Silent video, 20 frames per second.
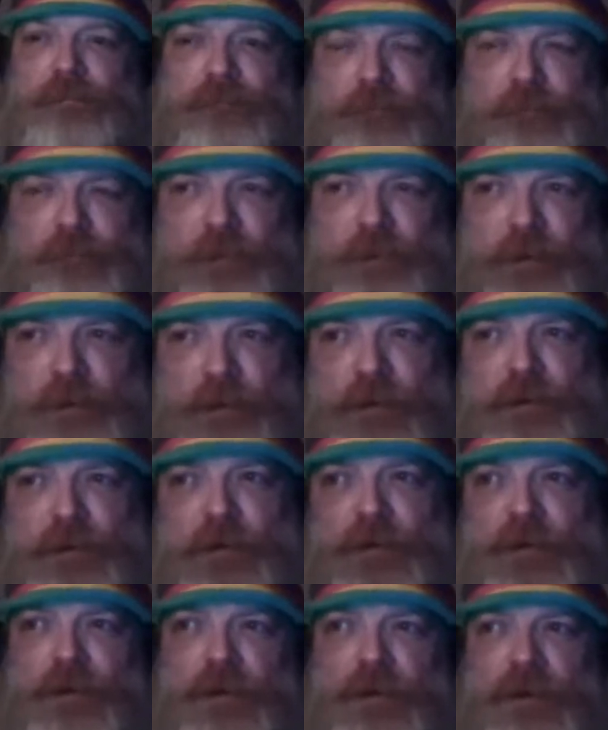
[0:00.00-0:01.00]
But on
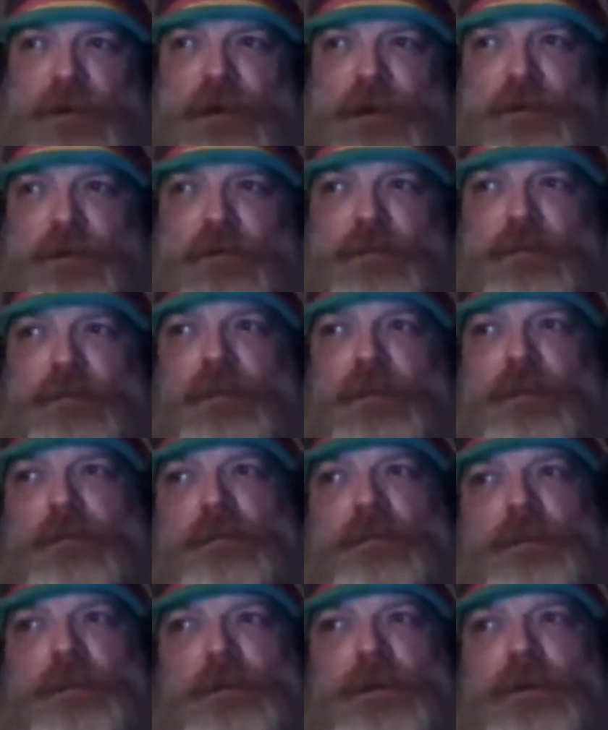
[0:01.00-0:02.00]
the other hand,
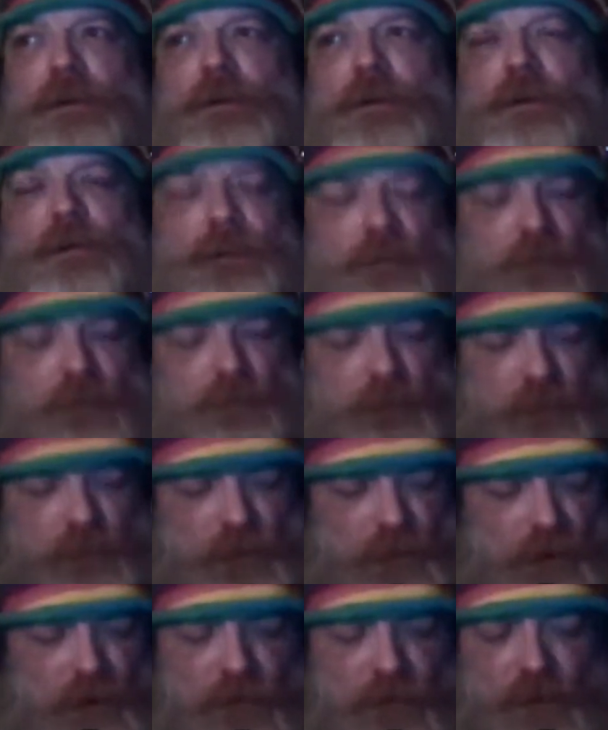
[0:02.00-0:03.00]
we now
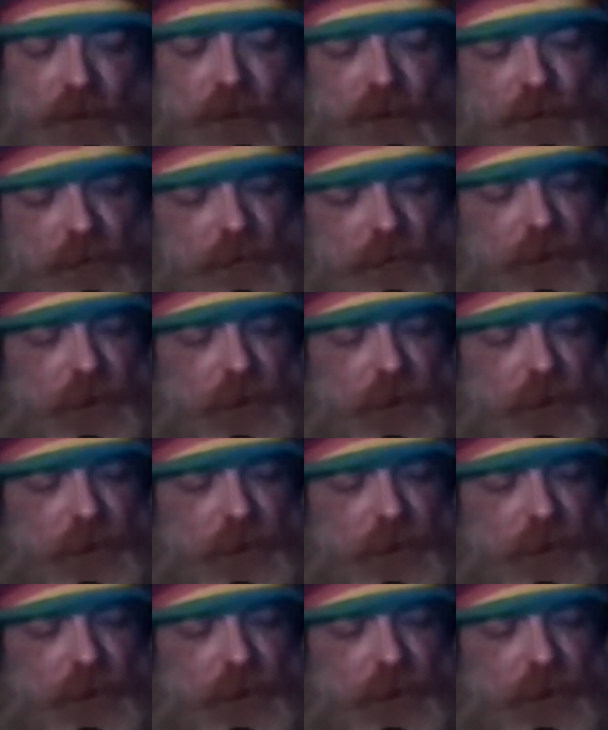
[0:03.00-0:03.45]
know we